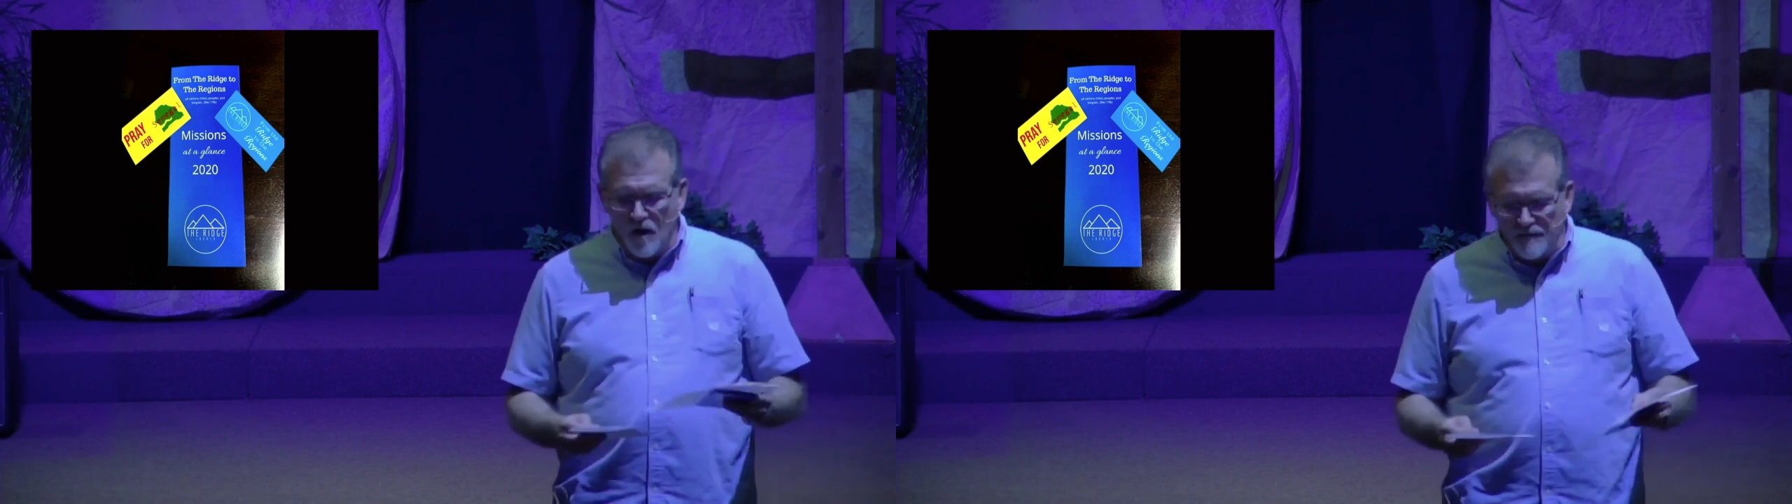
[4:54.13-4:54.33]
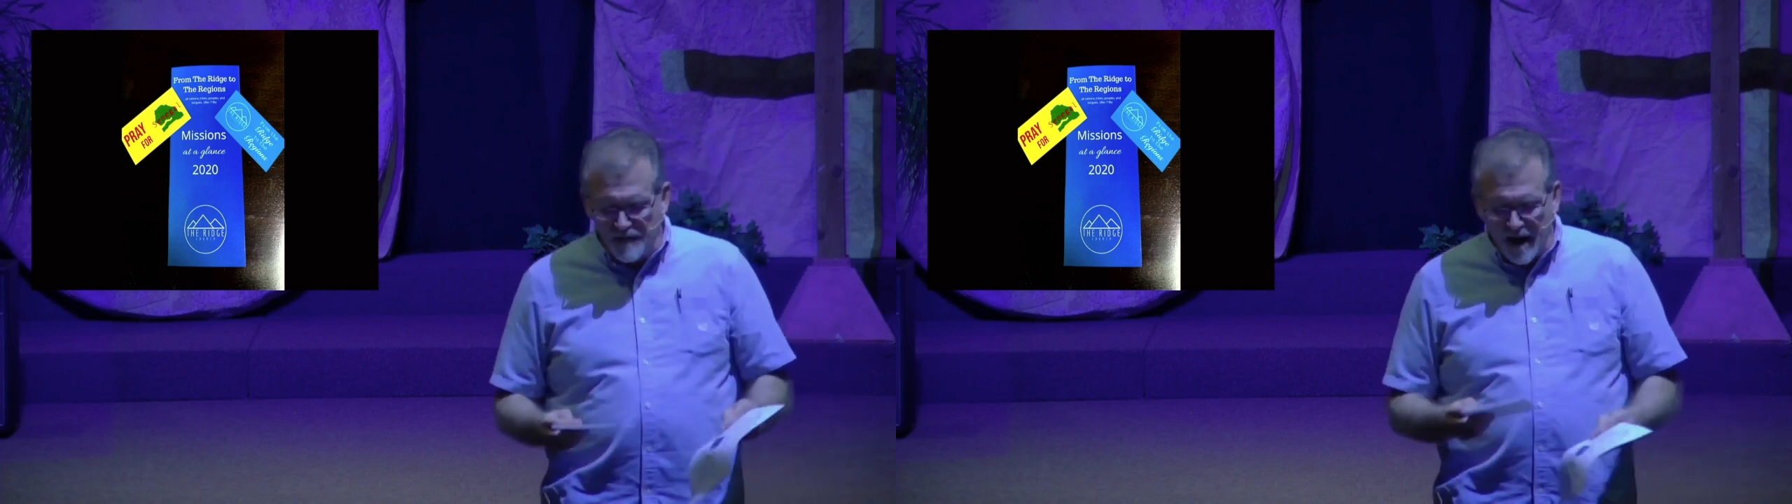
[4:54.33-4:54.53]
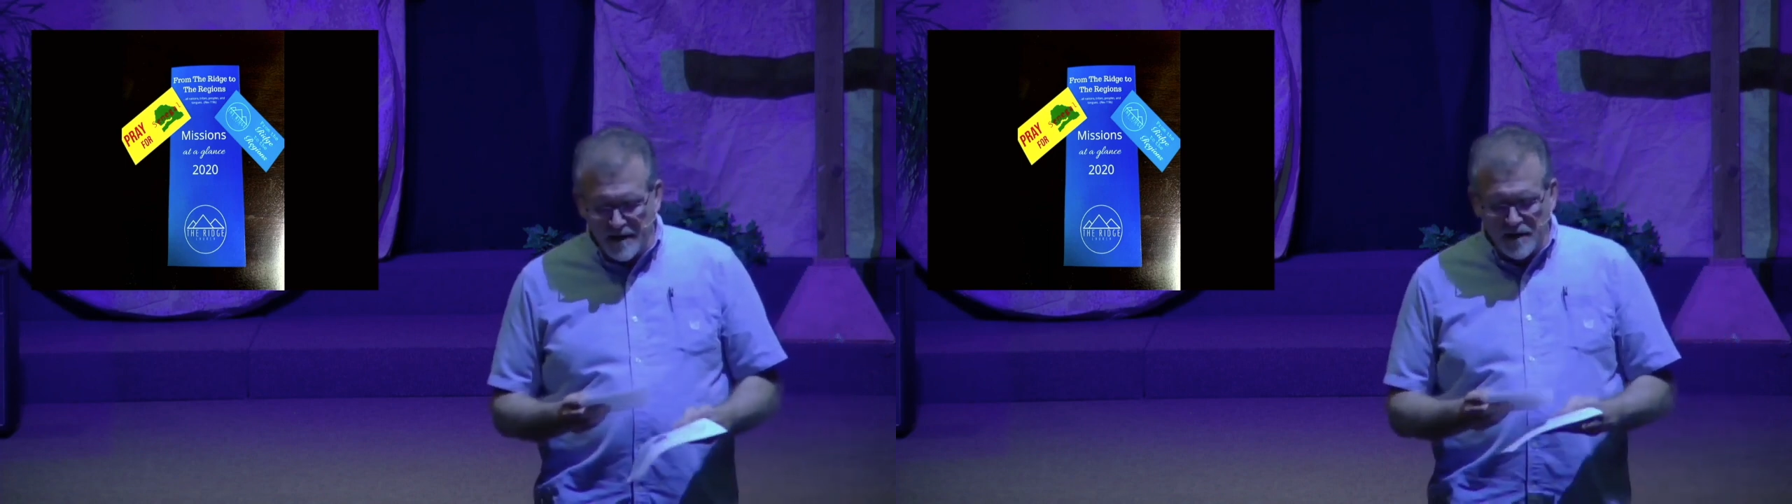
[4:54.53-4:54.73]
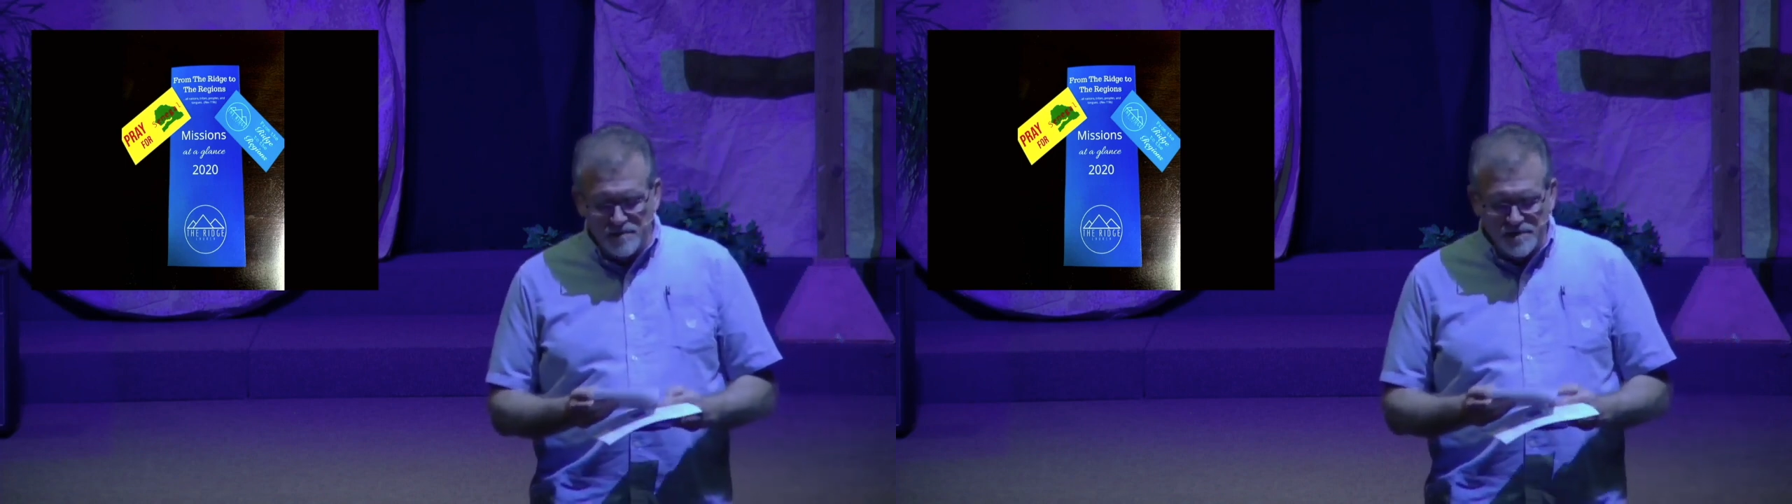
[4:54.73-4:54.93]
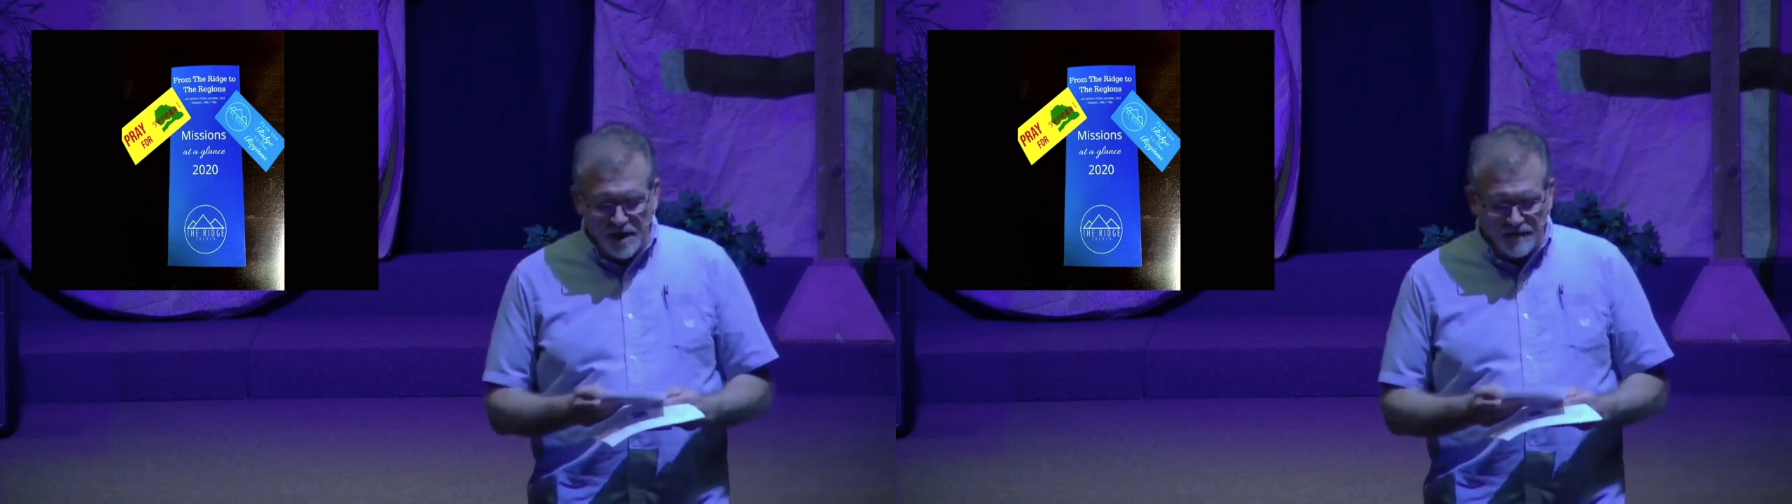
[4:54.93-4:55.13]
are finding
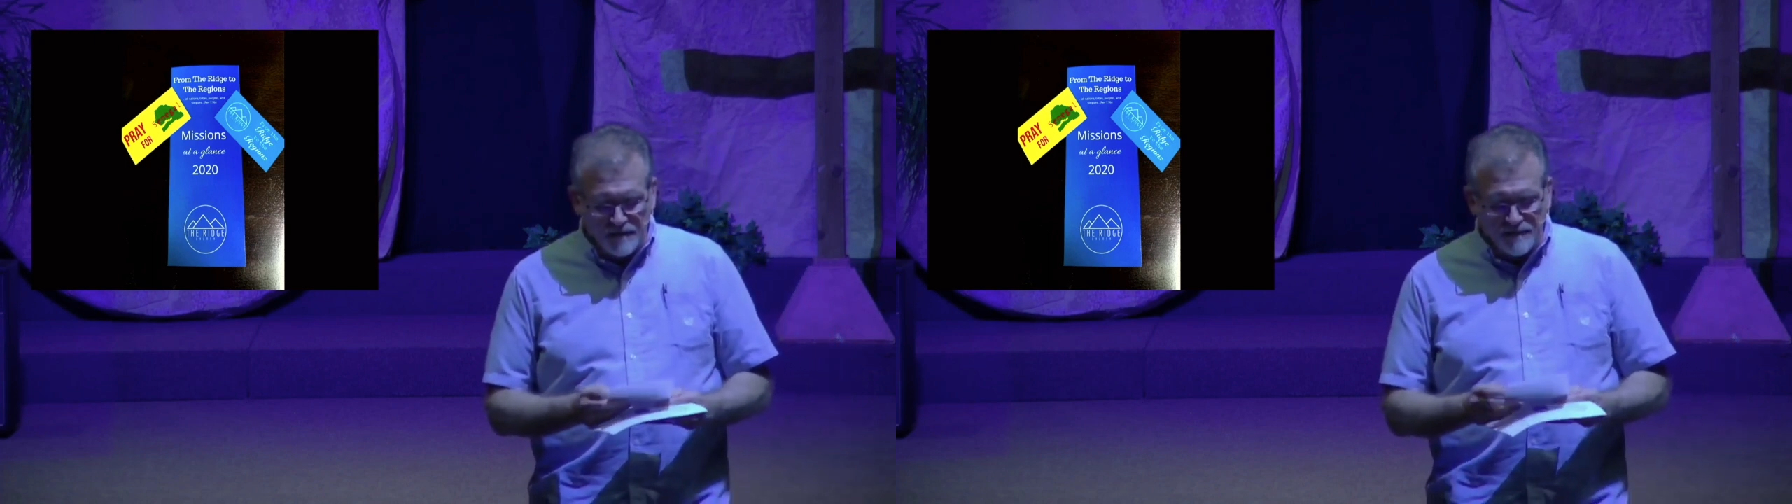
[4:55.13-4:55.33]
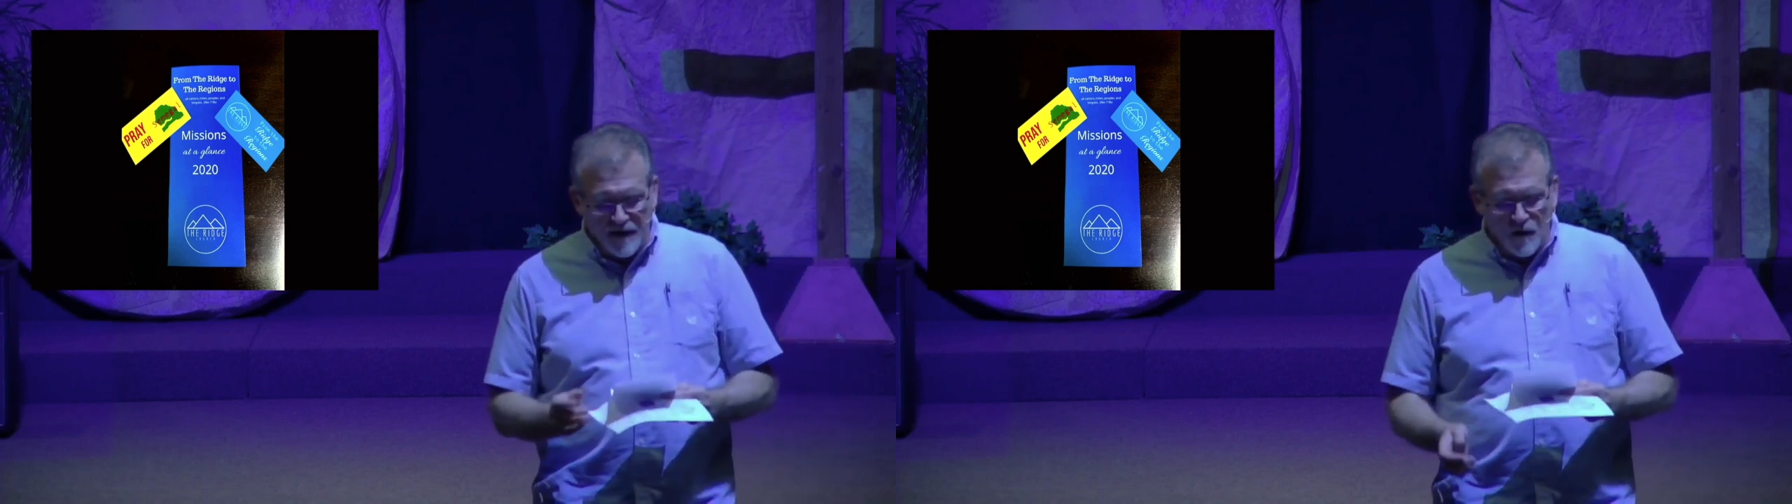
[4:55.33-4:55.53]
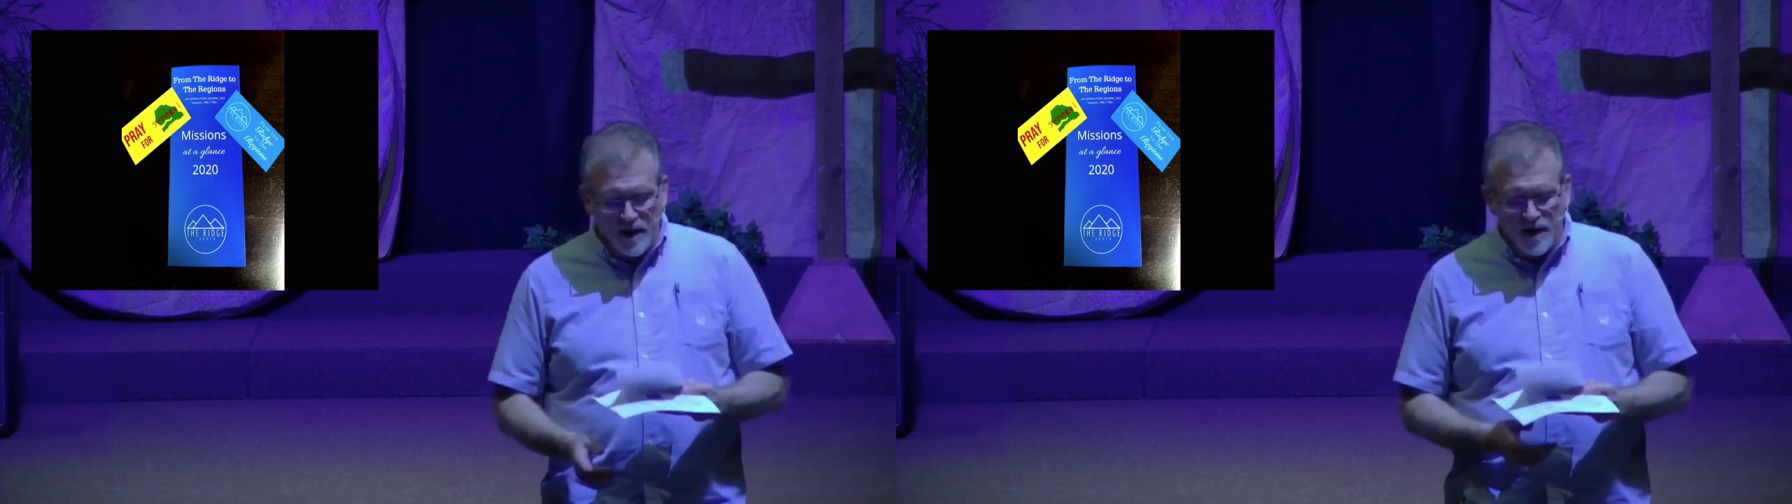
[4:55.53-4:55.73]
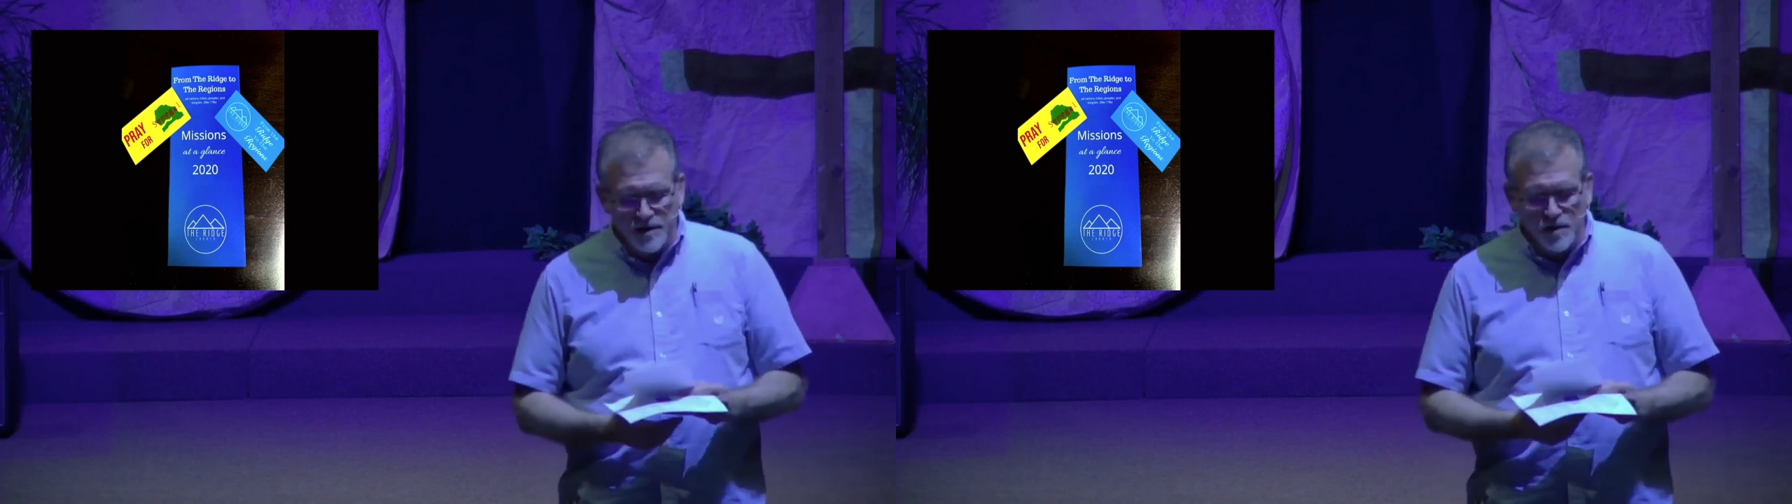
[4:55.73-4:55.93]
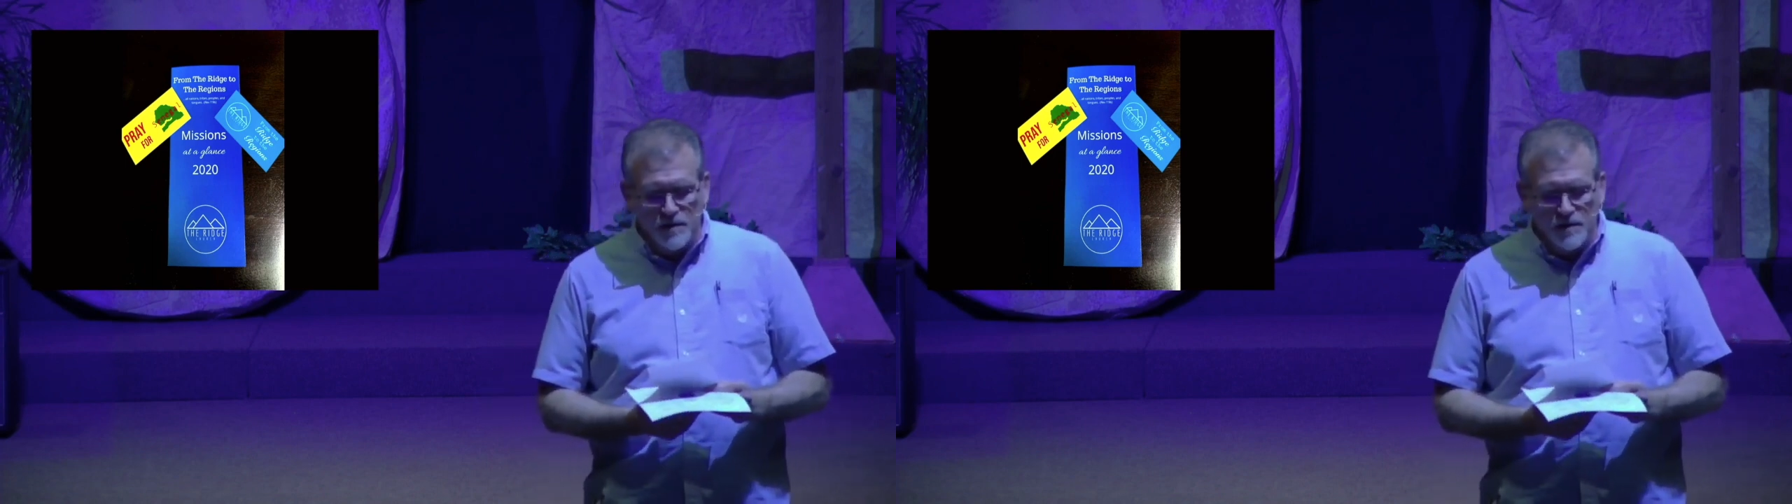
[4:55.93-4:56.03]
themselves in very